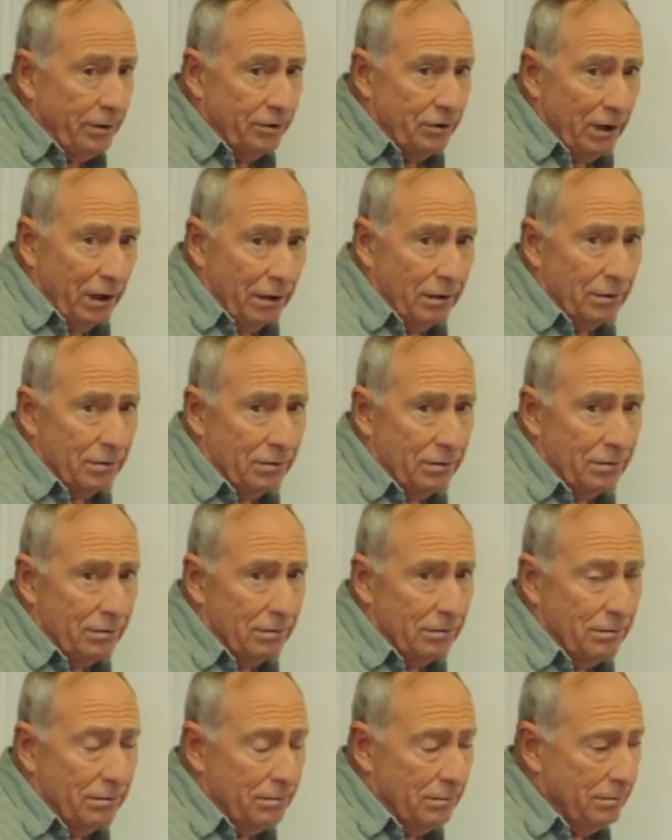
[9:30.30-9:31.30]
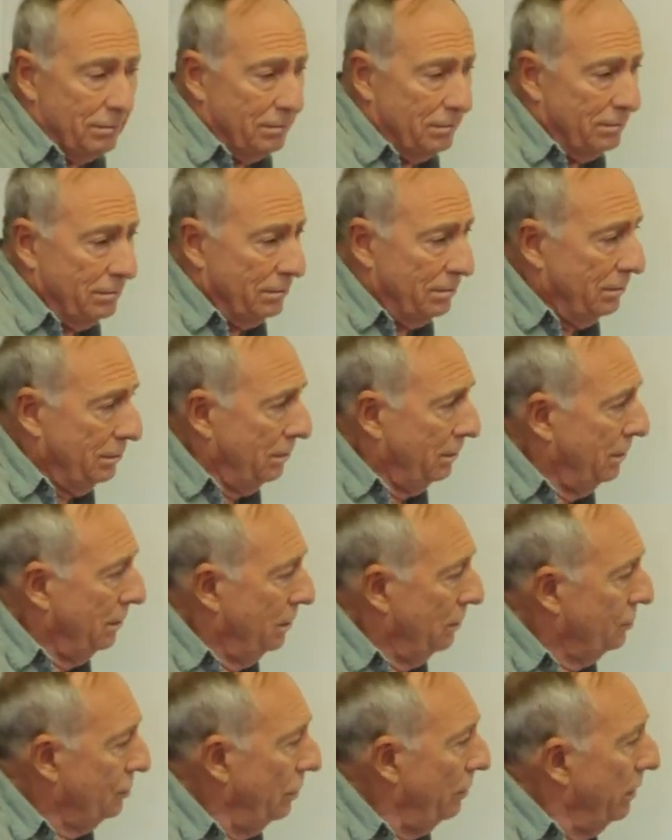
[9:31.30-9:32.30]
seconds.
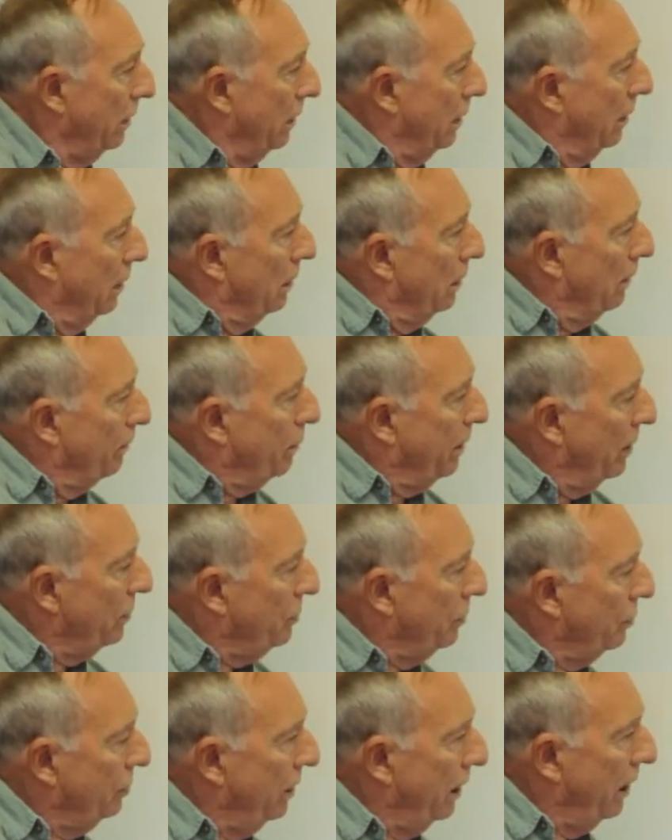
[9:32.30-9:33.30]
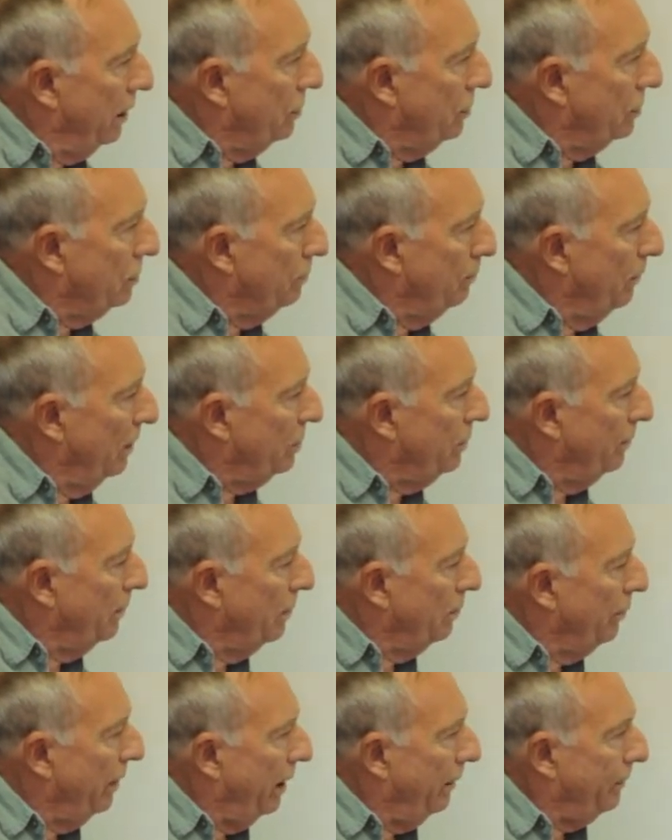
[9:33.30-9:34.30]
So, the pressure change is much
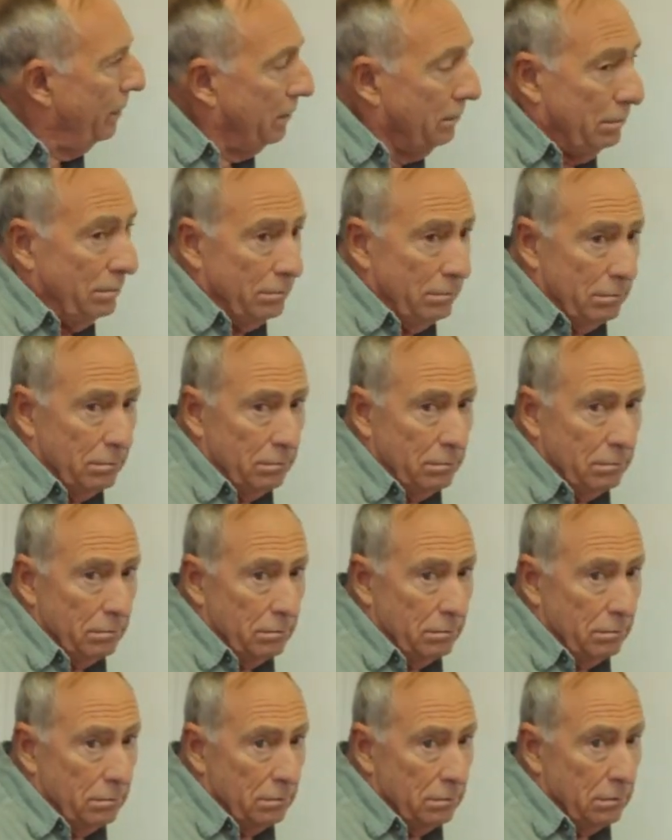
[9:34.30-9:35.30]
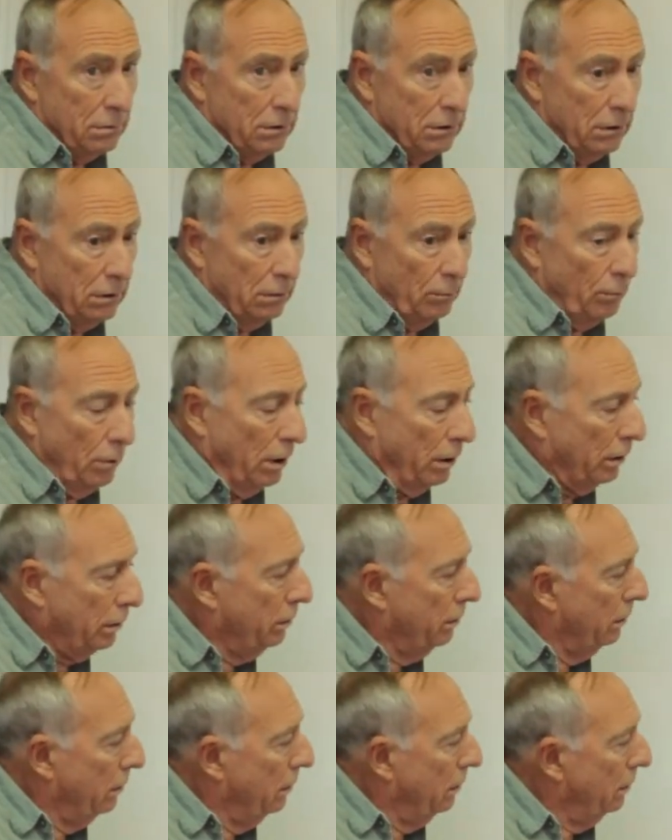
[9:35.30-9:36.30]
more rapid in the
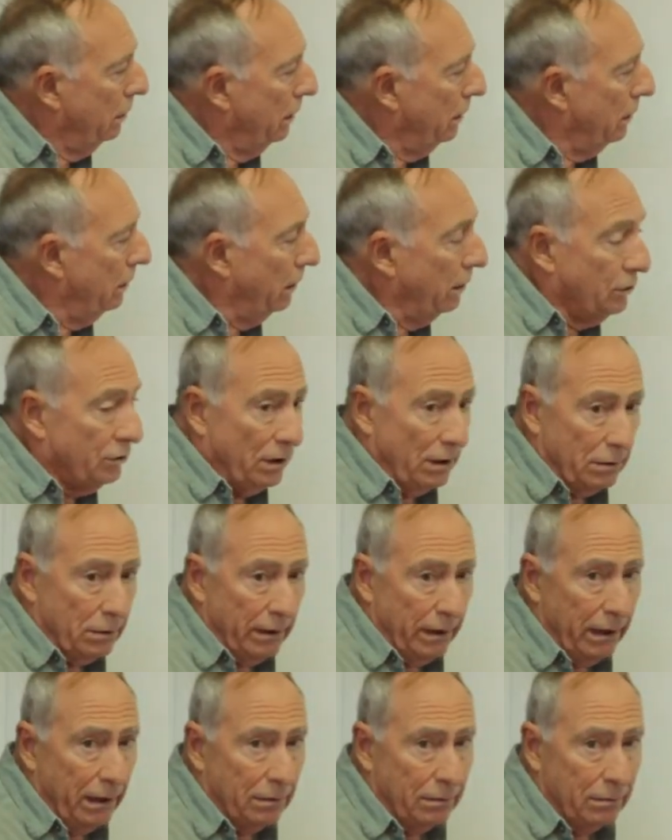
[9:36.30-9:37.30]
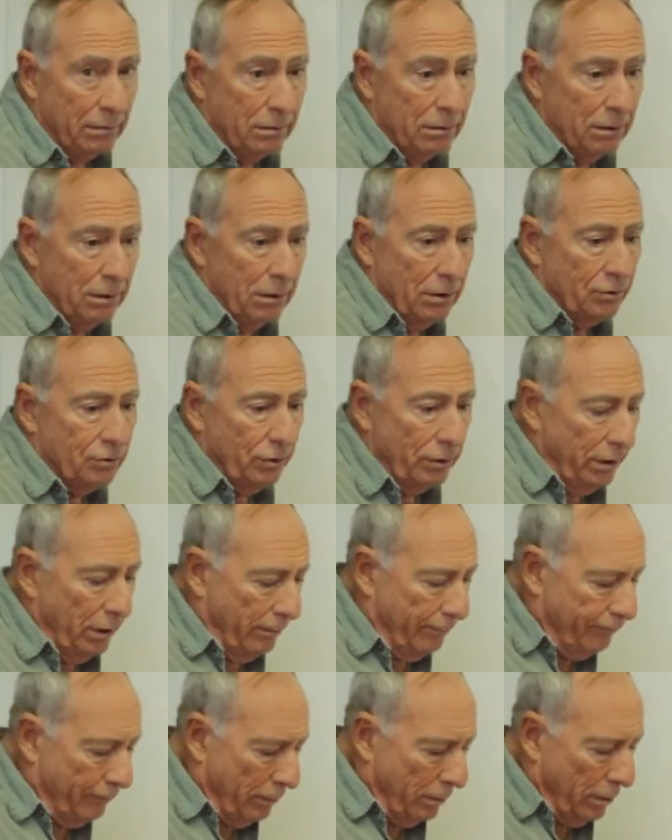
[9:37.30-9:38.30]
water than it is on land. So
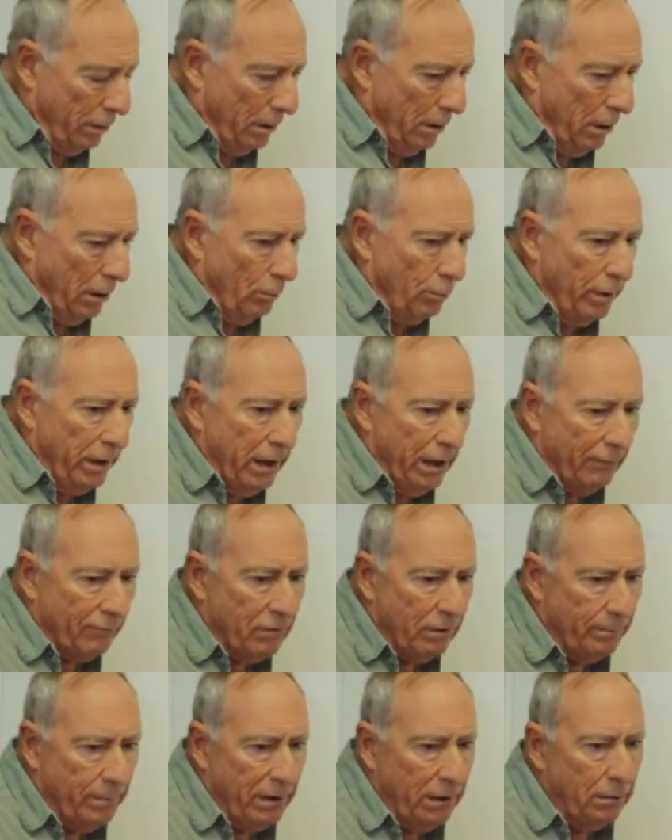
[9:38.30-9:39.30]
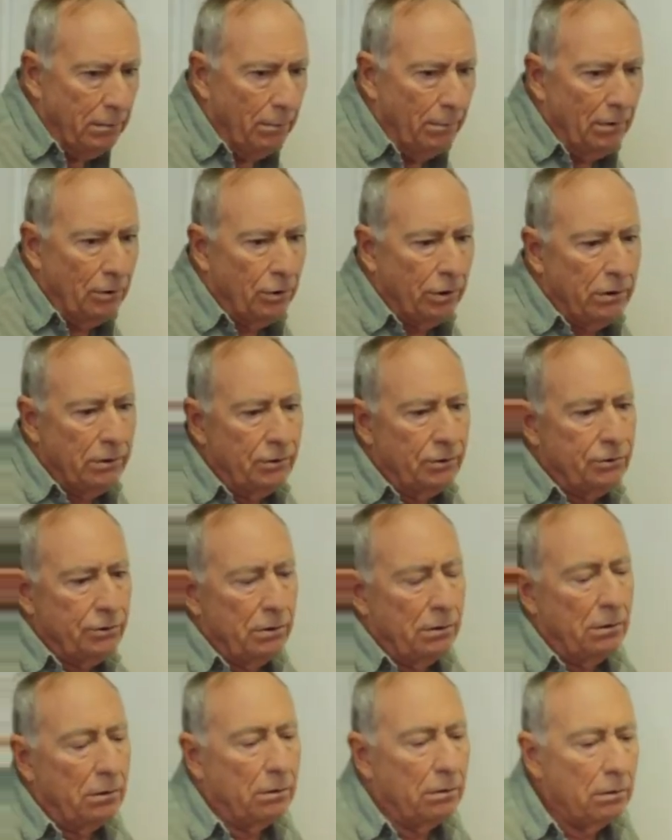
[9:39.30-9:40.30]
therefore, we have to be more
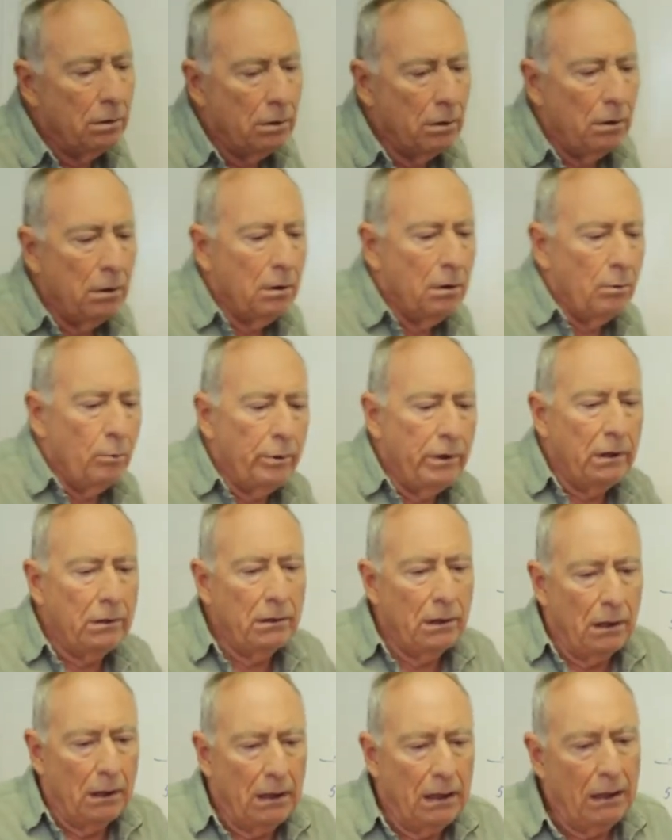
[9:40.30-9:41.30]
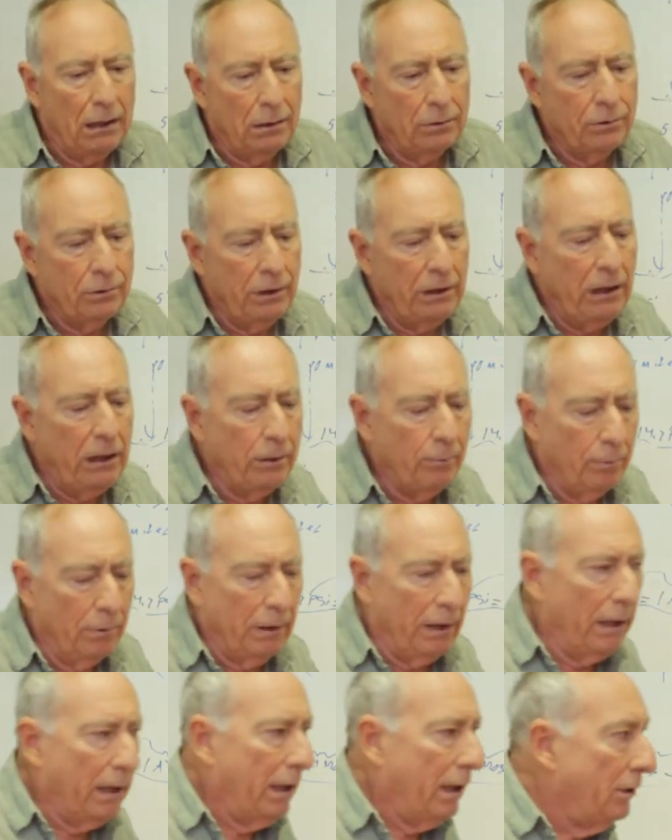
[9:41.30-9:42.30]
concerned with how to
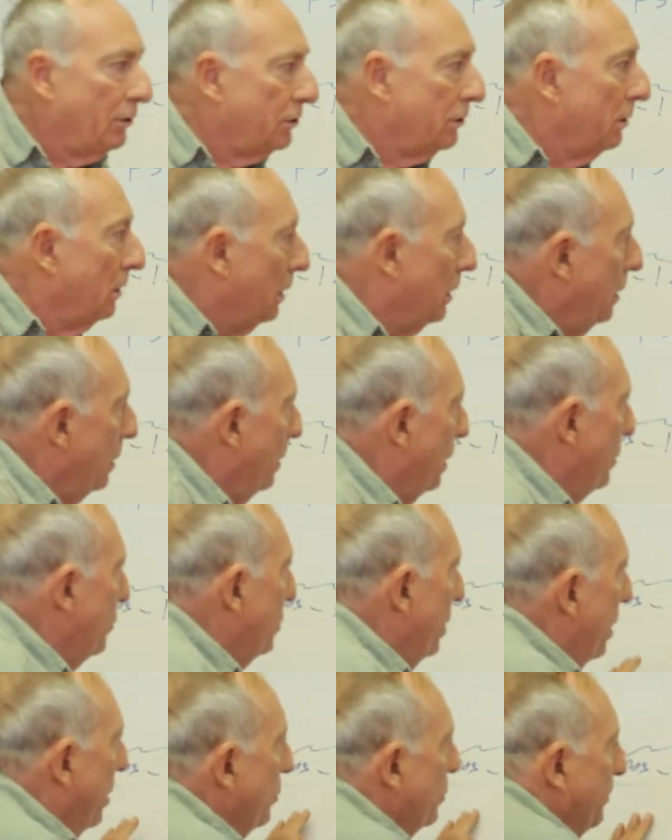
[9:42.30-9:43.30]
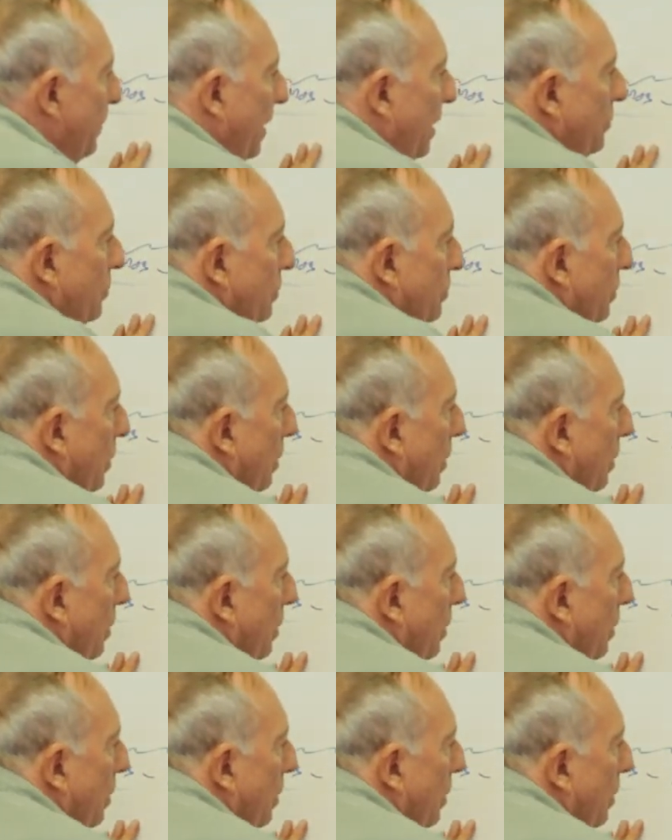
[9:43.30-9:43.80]
equalize these air spaces,